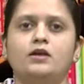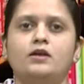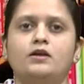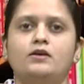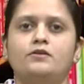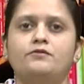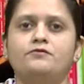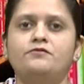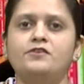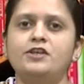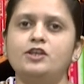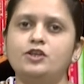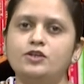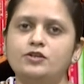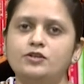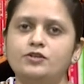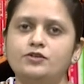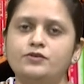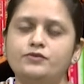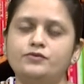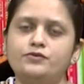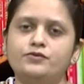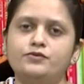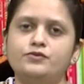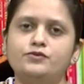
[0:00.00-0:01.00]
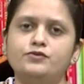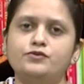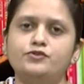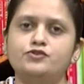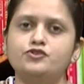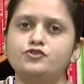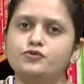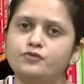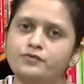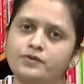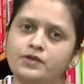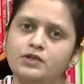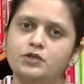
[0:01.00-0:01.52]
Do
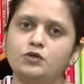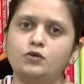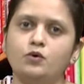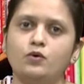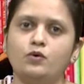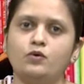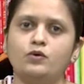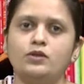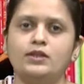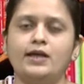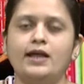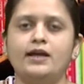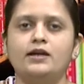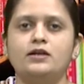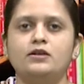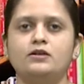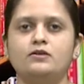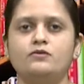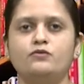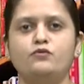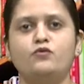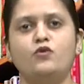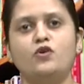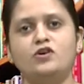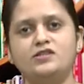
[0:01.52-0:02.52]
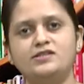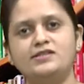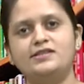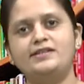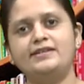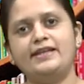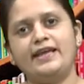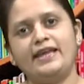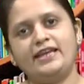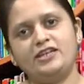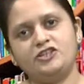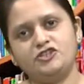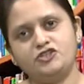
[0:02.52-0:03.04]
we know that was it
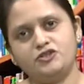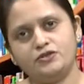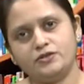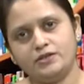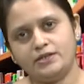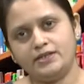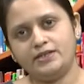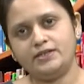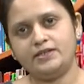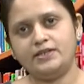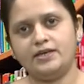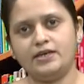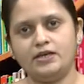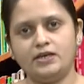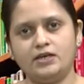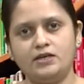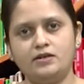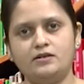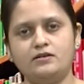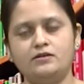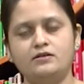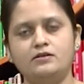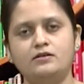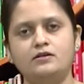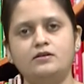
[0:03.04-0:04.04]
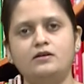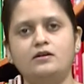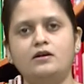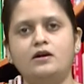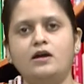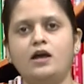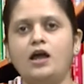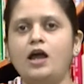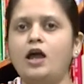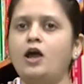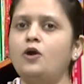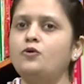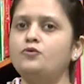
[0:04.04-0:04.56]
actually there?
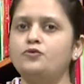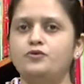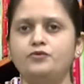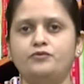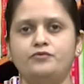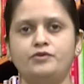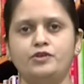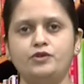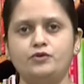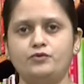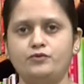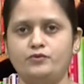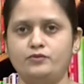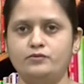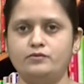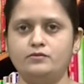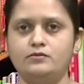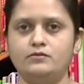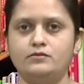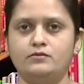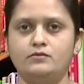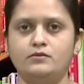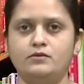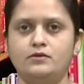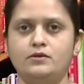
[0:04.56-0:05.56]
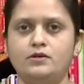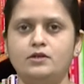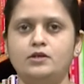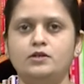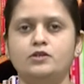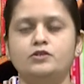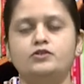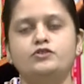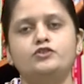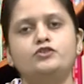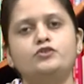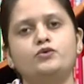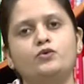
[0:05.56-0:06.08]
How do we know?
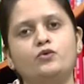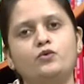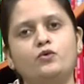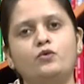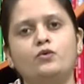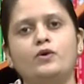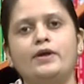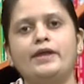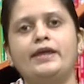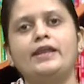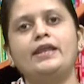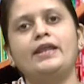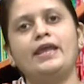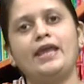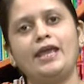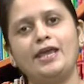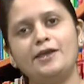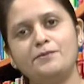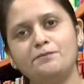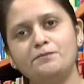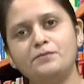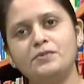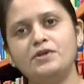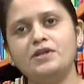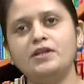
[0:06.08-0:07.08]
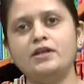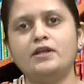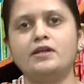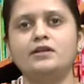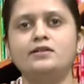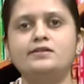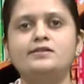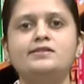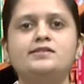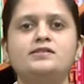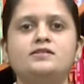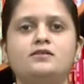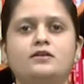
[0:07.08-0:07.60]
So, an empirical
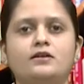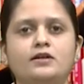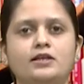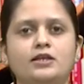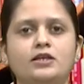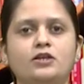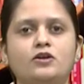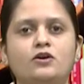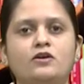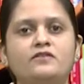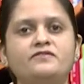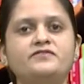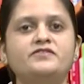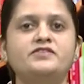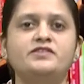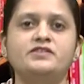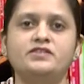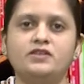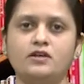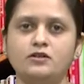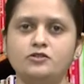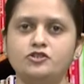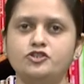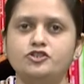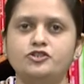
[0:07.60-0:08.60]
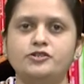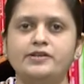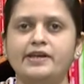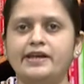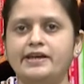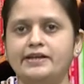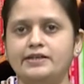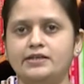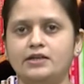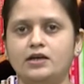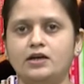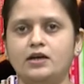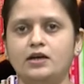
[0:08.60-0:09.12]
study of such
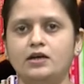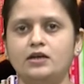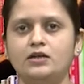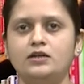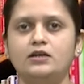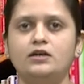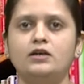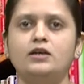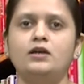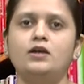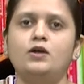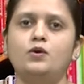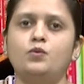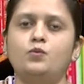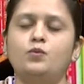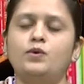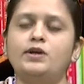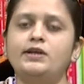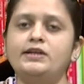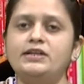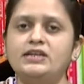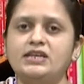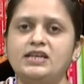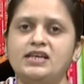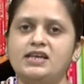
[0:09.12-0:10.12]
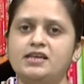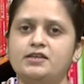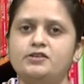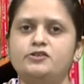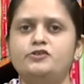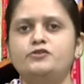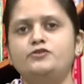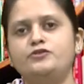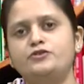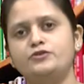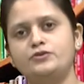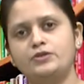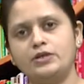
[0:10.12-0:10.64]
data will take you
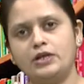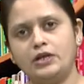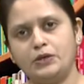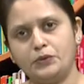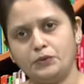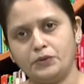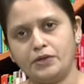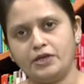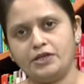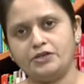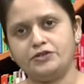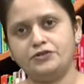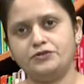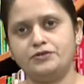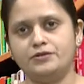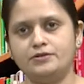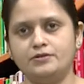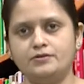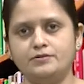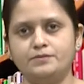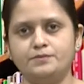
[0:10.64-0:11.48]
to the location.